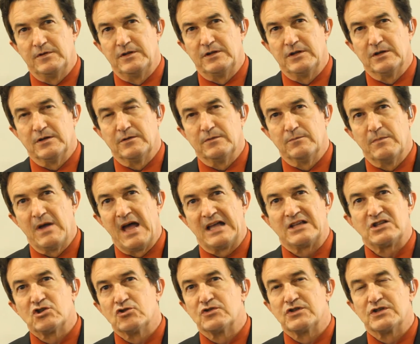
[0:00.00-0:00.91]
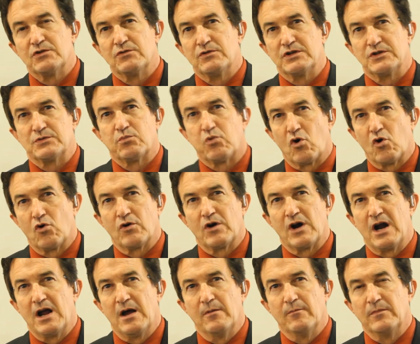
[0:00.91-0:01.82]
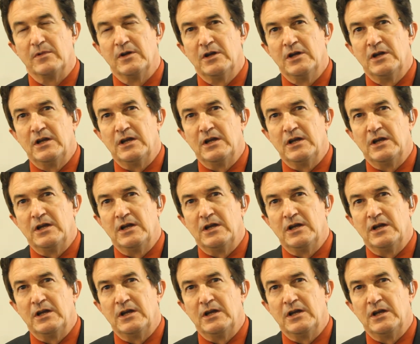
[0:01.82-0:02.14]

the Master Series program,